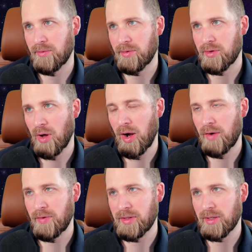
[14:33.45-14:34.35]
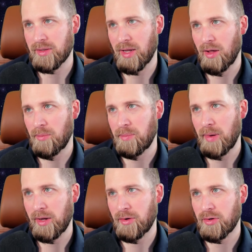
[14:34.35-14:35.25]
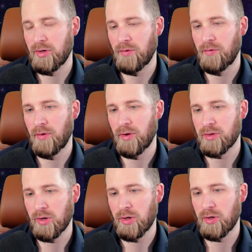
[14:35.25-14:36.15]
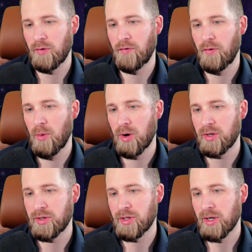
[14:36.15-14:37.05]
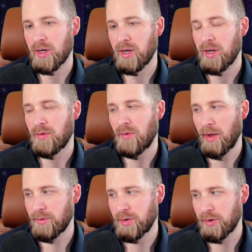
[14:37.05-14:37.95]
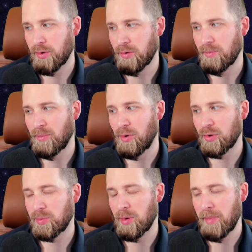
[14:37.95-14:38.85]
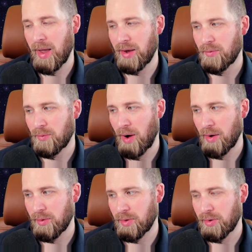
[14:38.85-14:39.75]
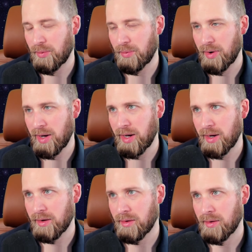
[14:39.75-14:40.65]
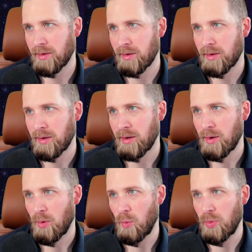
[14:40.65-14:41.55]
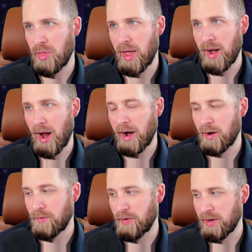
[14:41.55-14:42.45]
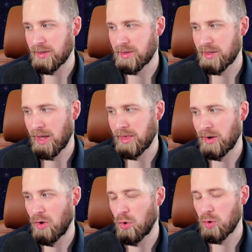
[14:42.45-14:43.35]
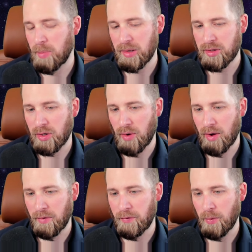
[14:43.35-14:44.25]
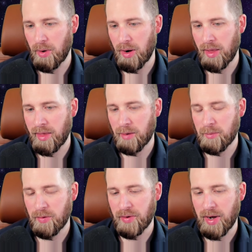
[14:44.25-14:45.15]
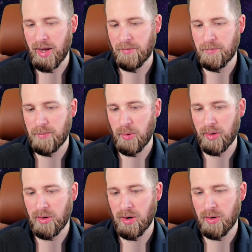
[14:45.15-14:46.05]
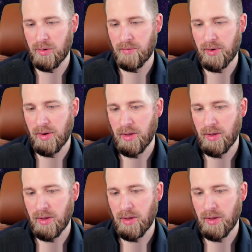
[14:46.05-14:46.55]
So Iron Fist doesn't help, but you could do Forge round 2, multiple man round 3, then Iron Fist, and then Hulkbuster round 4. And that'll move a 9-point card over.